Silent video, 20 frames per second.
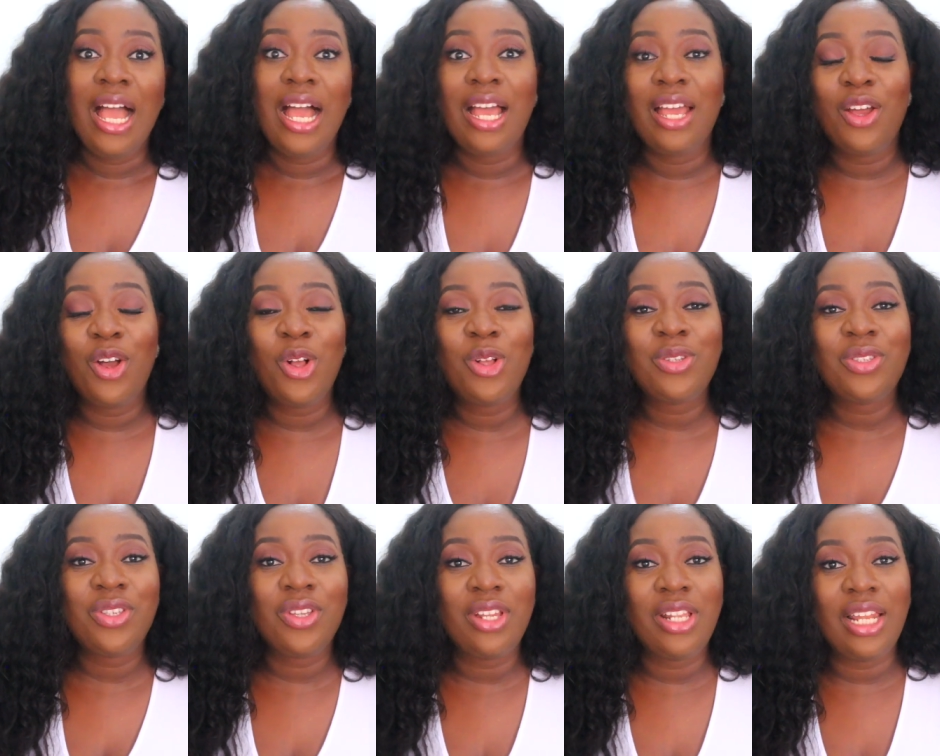I
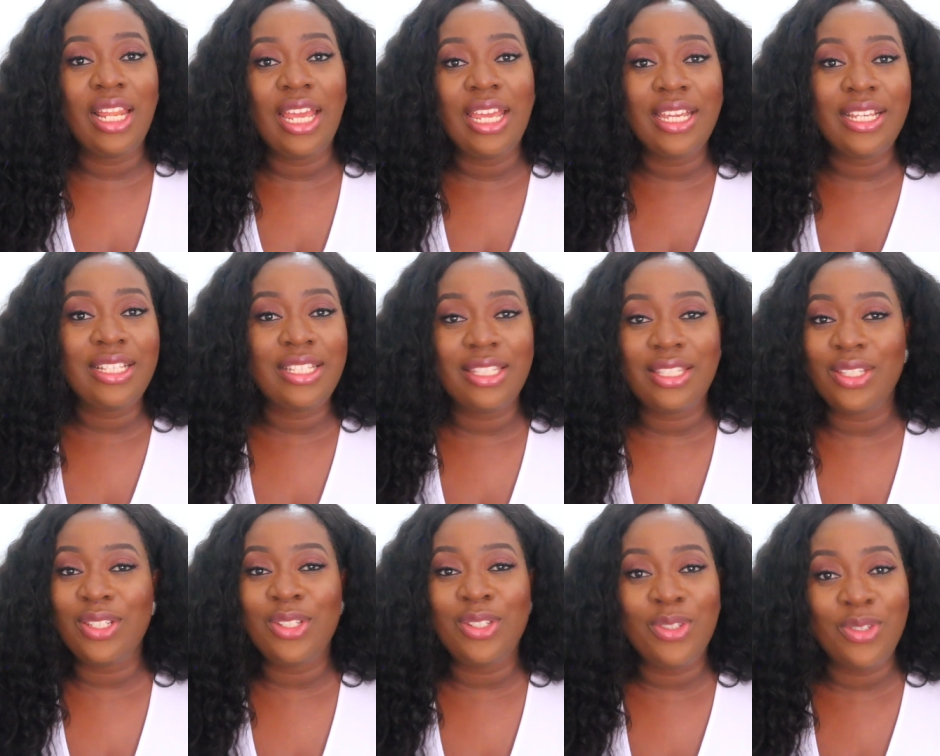also liked
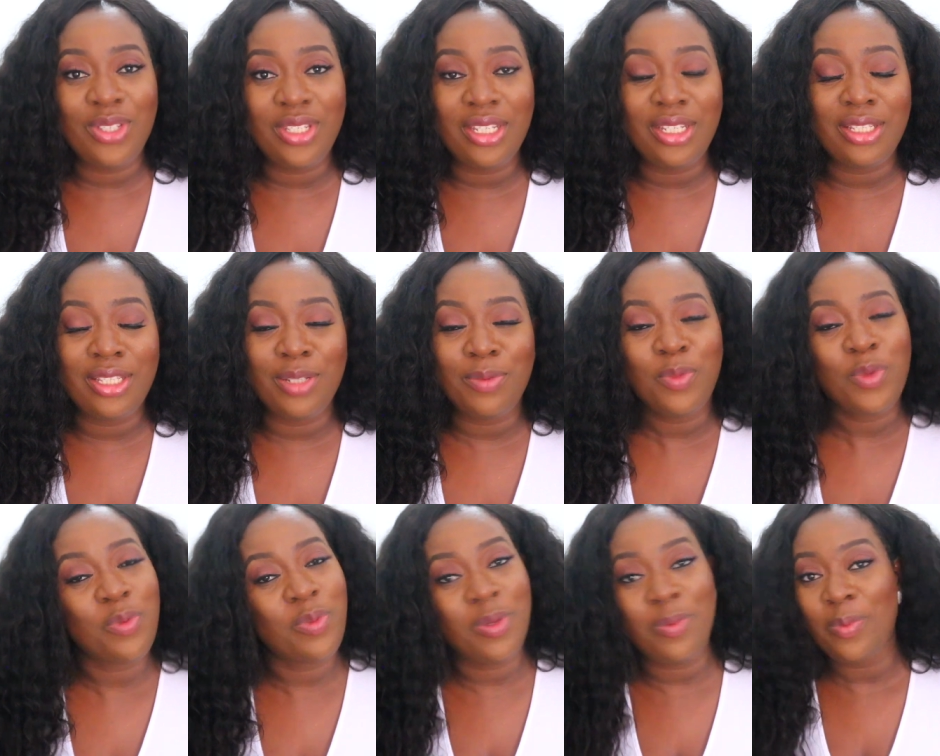using the
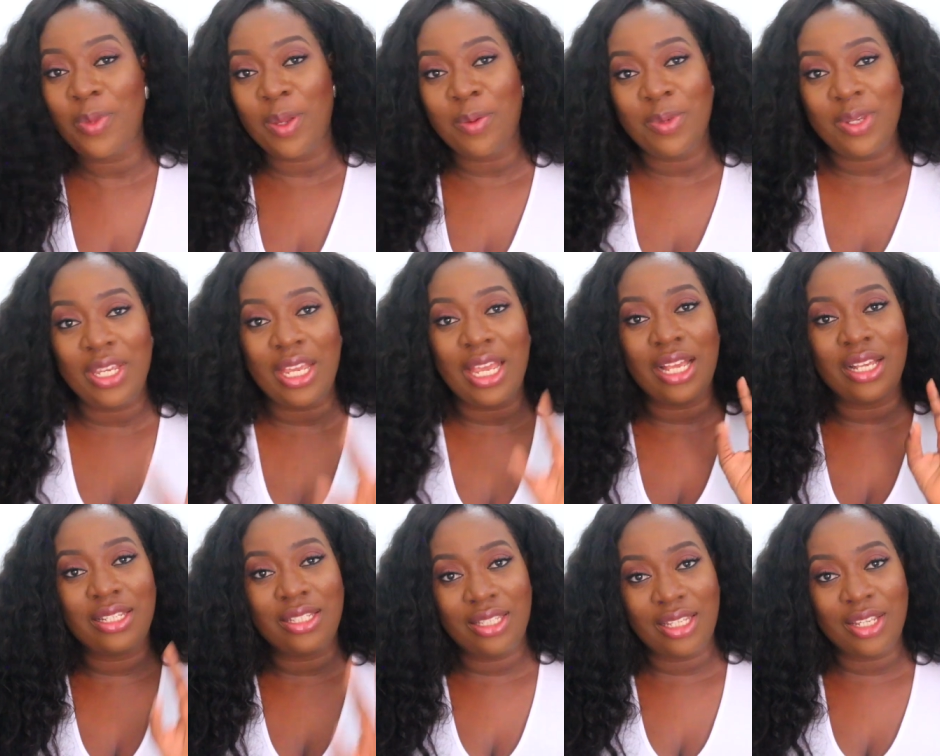Moobi Baby
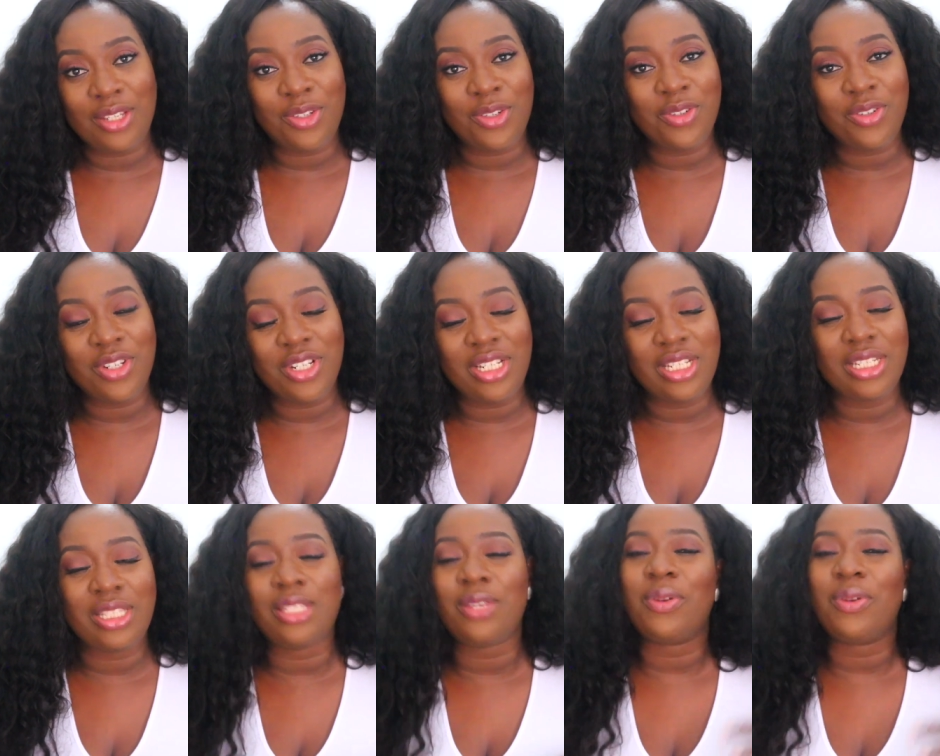accessories.